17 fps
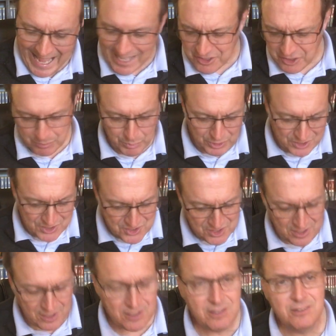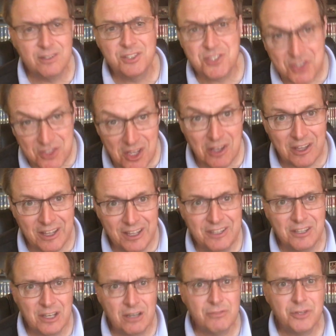Antipas, uh, the
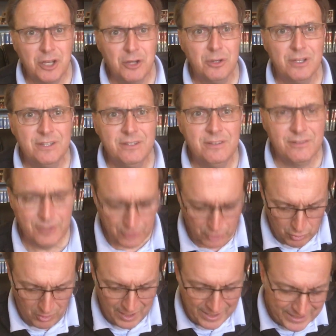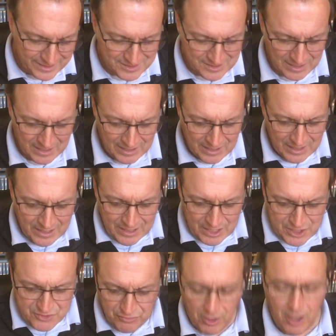son of Herod the Great.
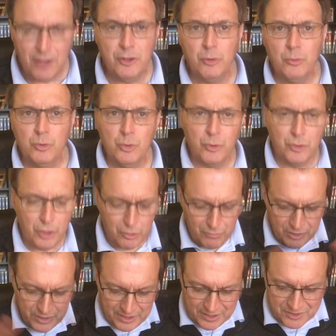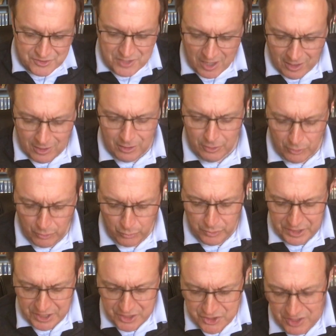His father ruled over the entire
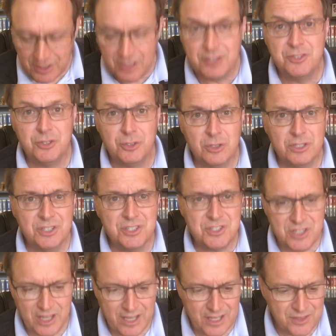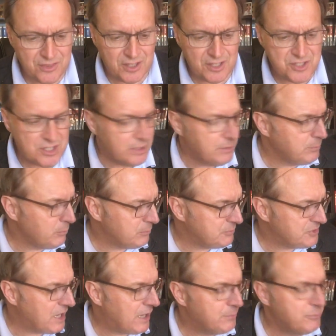region until his death, uh,
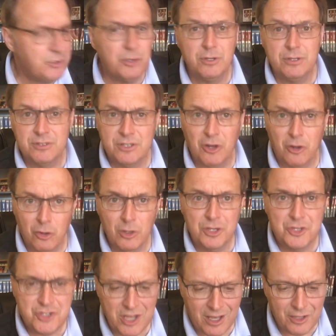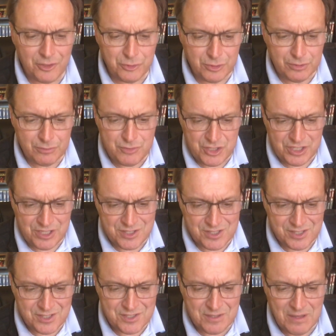sometime during the early childhood of
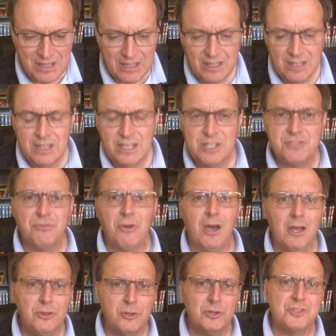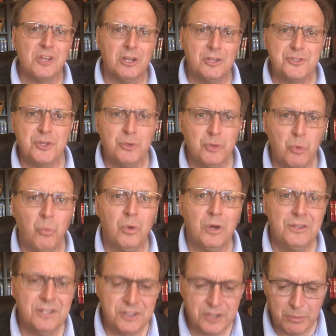Jesus. His father is also the
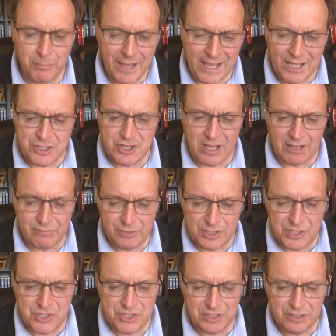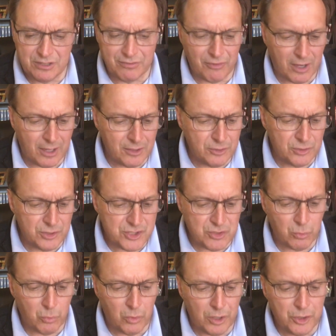one that the Magi visited. The father is
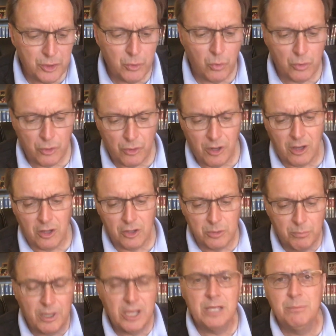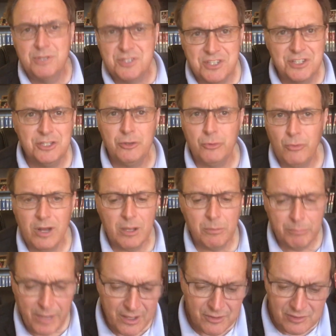the one who ordered all the babies in and
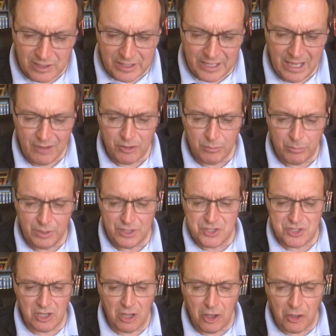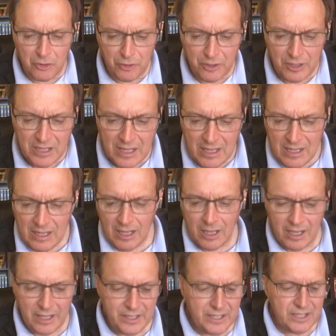around Bethlehem to be slaughtered.
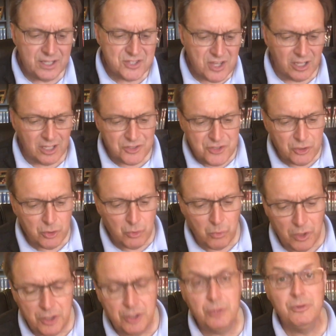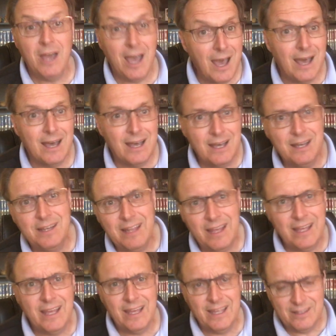Uh, he is also the one who died,
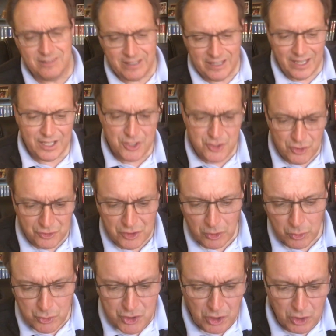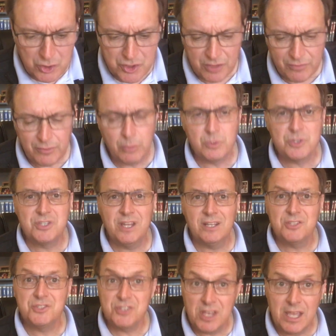and the angel told Joseph it was
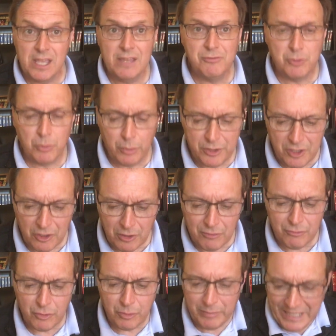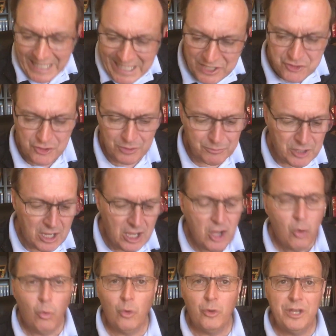now safe to return from Egypt,
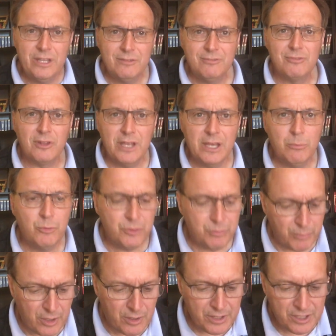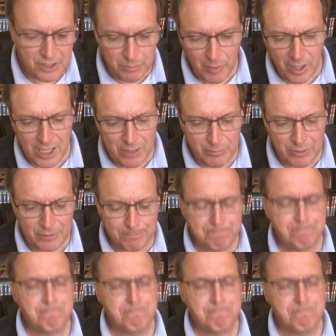where he had fled with Mary and the baby.